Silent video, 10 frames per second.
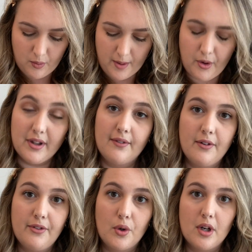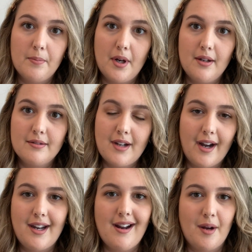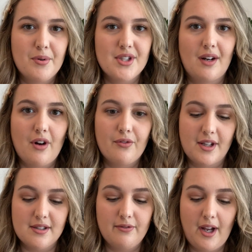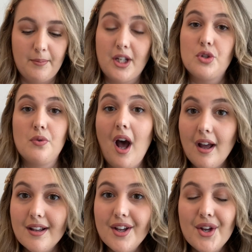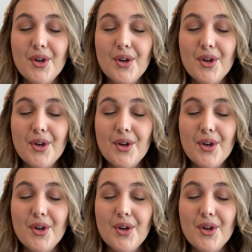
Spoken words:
We both live in Florida, but 99% of our friends and family do not.